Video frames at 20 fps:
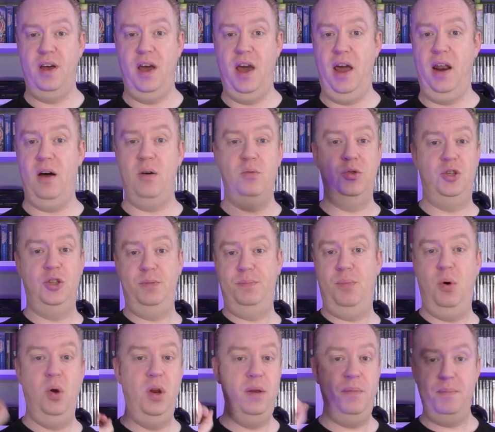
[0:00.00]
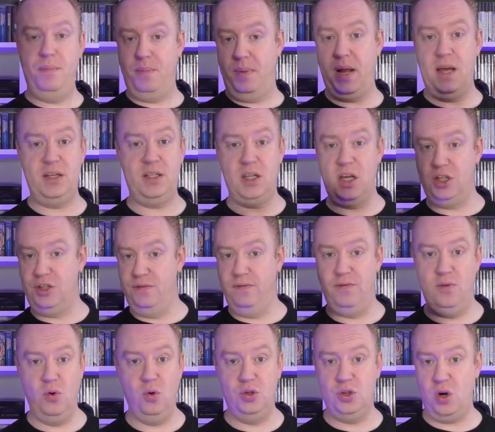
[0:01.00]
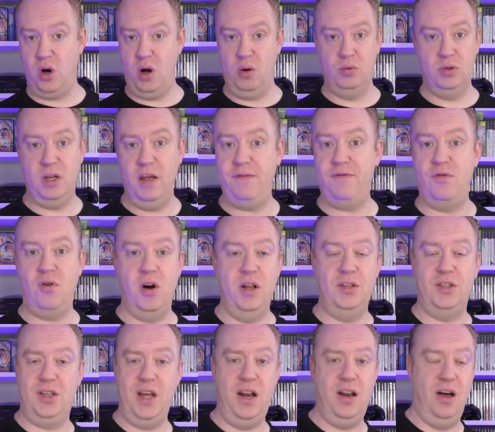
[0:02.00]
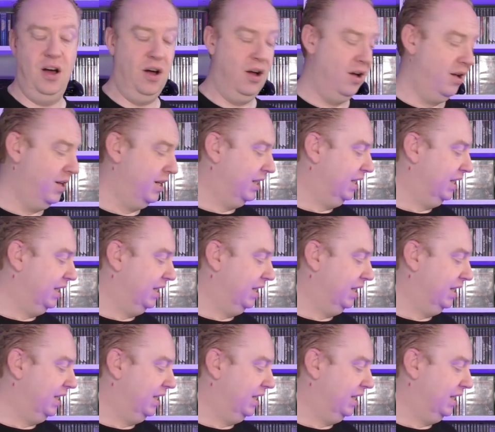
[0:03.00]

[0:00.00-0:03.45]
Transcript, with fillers: and I was just pulling PlayStation 4 titles left, right and centre.